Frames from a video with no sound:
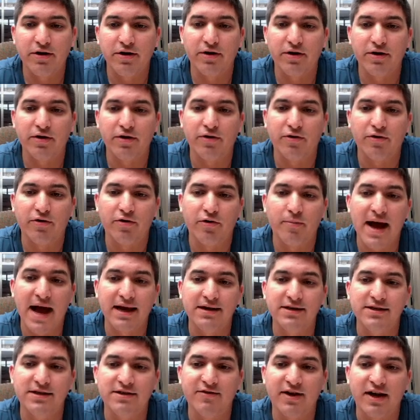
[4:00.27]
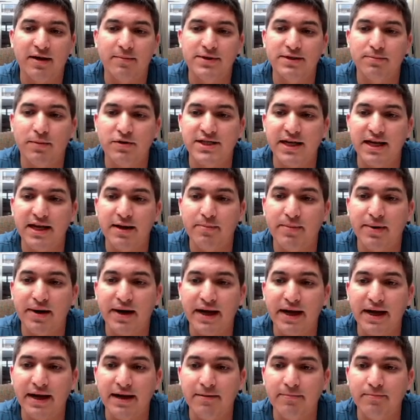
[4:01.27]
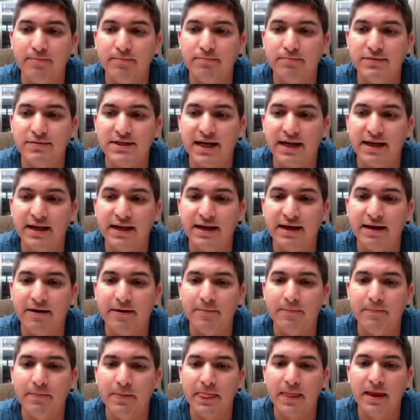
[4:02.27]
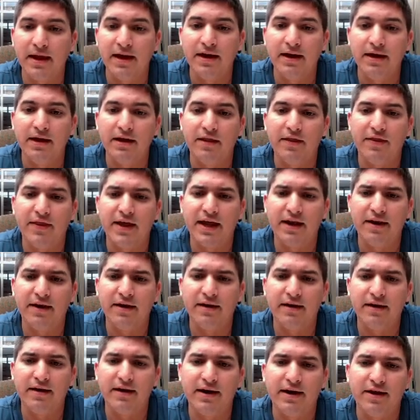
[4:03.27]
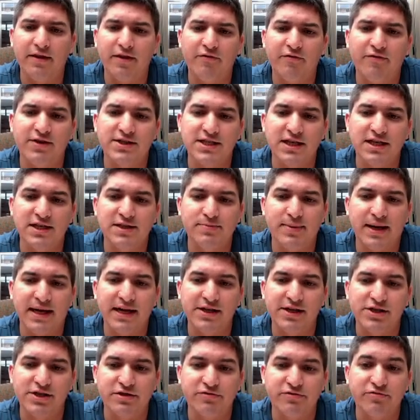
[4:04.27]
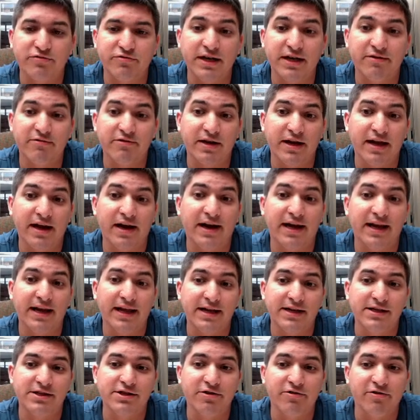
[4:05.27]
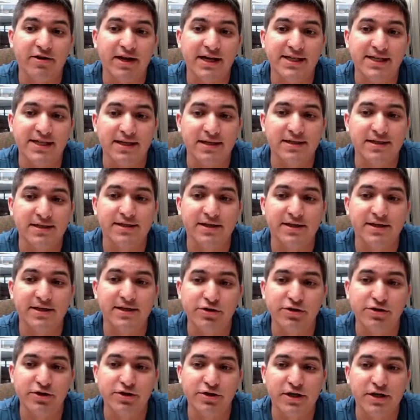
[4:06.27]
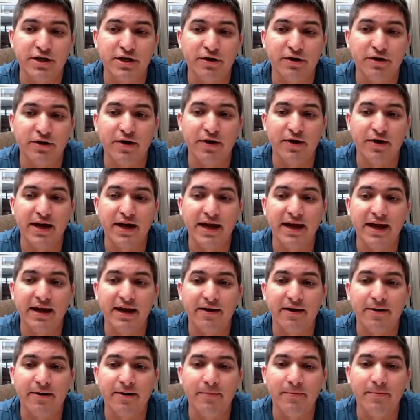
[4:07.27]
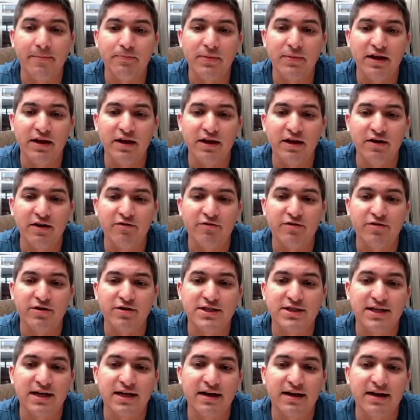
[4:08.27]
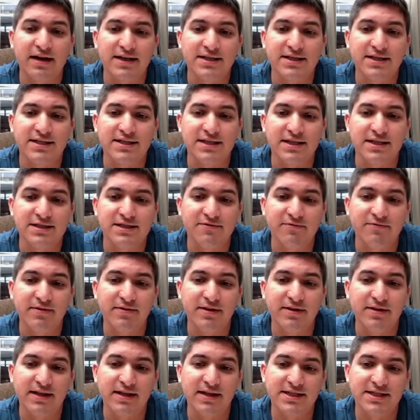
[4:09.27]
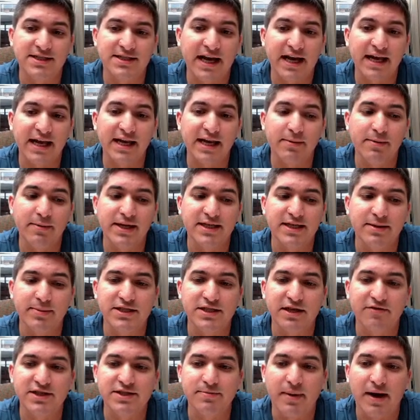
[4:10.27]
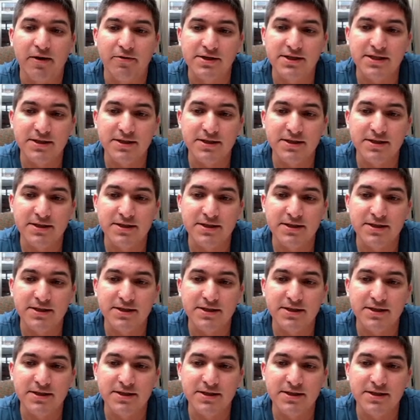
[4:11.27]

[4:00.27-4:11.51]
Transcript: MAC developed mostly by Sandia, then the physics package is really, really highly integrated. So you just look here, for a start, it's this tiny PCB surface mount.